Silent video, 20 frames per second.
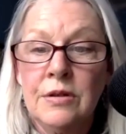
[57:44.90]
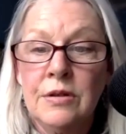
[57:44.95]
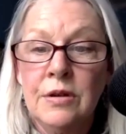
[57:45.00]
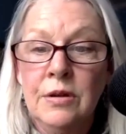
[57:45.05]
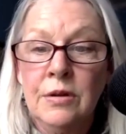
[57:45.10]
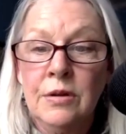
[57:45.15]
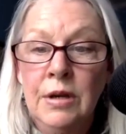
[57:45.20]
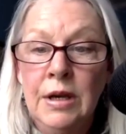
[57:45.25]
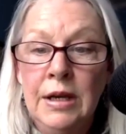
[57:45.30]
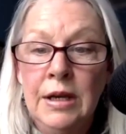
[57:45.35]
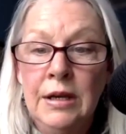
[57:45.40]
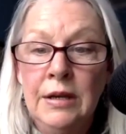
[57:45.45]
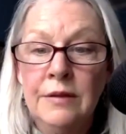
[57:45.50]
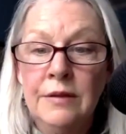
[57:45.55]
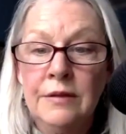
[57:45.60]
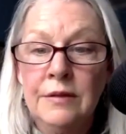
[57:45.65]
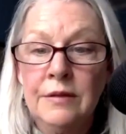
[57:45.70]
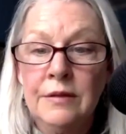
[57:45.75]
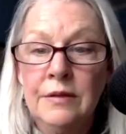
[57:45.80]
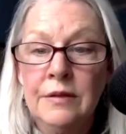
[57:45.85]
Okay,
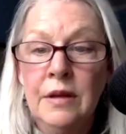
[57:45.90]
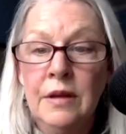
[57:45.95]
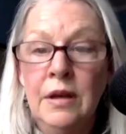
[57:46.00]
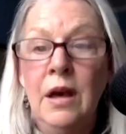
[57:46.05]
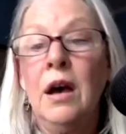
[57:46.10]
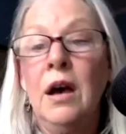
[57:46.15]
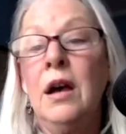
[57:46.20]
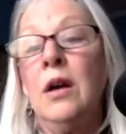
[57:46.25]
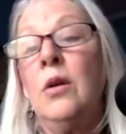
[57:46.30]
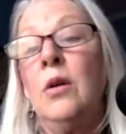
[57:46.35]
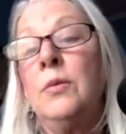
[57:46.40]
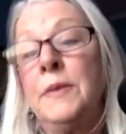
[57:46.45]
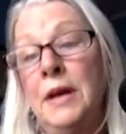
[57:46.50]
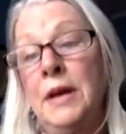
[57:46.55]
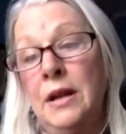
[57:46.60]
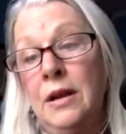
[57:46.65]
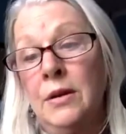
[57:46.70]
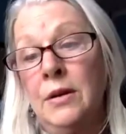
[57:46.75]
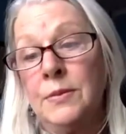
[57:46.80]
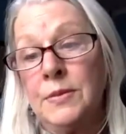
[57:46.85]
I hope that
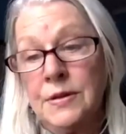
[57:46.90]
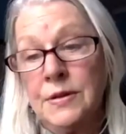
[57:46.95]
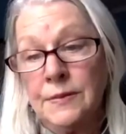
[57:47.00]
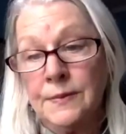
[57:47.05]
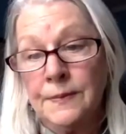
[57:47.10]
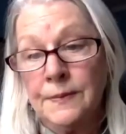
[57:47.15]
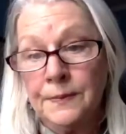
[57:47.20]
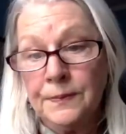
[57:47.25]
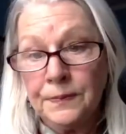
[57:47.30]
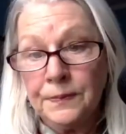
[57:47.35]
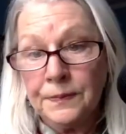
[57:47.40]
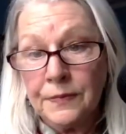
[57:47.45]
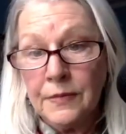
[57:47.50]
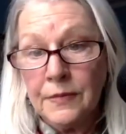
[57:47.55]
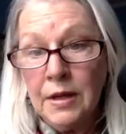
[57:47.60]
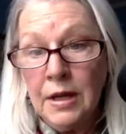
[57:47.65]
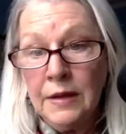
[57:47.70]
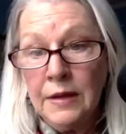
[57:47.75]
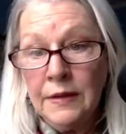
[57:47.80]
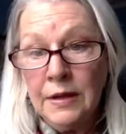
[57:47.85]
helps.
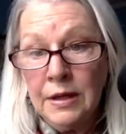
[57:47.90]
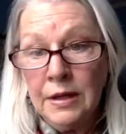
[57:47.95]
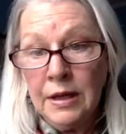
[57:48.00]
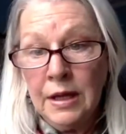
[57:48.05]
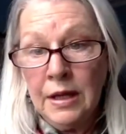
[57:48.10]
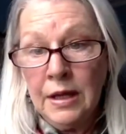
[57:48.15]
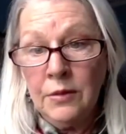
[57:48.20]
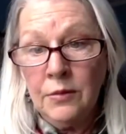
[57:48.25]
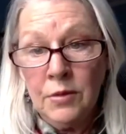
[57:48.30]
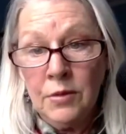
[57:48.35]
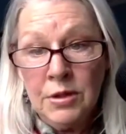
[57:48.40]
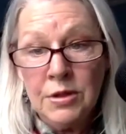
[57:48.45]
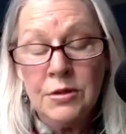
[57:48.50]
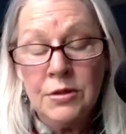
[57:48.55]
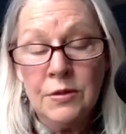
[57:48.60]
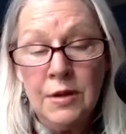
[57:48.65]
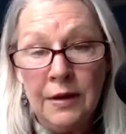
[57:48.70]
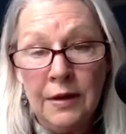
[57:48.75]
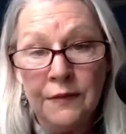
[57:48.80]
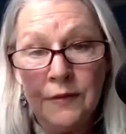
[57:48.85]
And then again, we
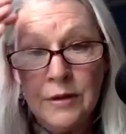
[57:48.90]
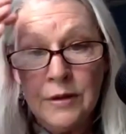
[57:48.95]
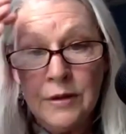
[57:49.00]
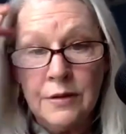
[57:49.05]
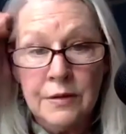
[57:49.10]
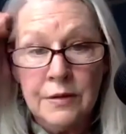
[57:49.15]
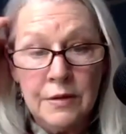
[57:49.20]
do have the